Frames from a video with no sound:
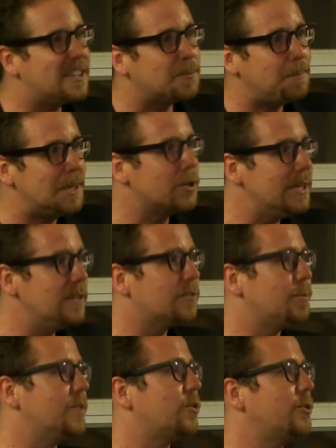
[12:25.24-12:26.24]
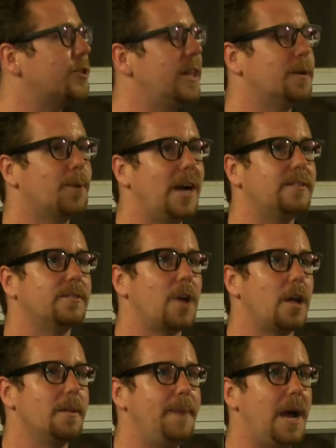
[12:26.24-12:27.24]
experience what social enterprise is
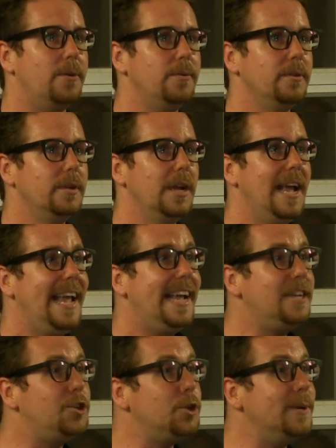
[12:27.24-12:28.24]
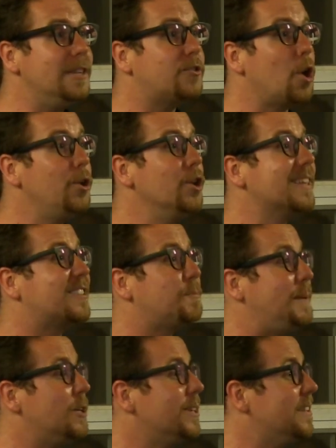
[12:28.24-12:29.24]
all about. In doing so, you'll
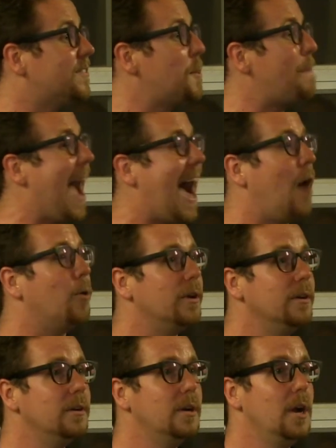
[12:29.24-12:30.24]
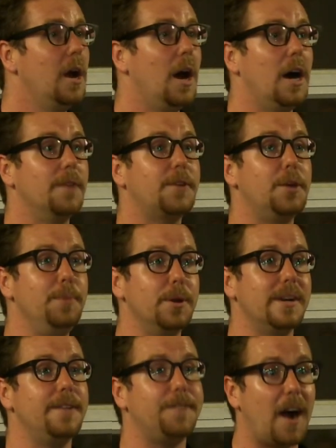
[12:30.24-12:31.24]
experience the power of
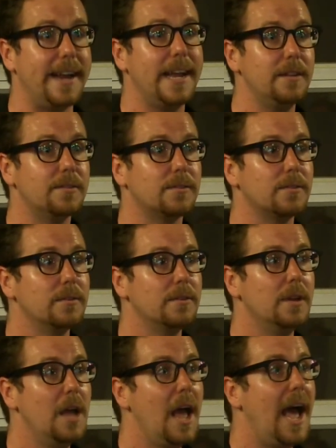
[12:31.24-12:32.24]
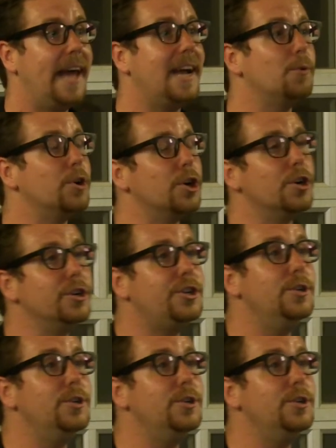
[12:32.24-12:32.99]
community finance. And I would urge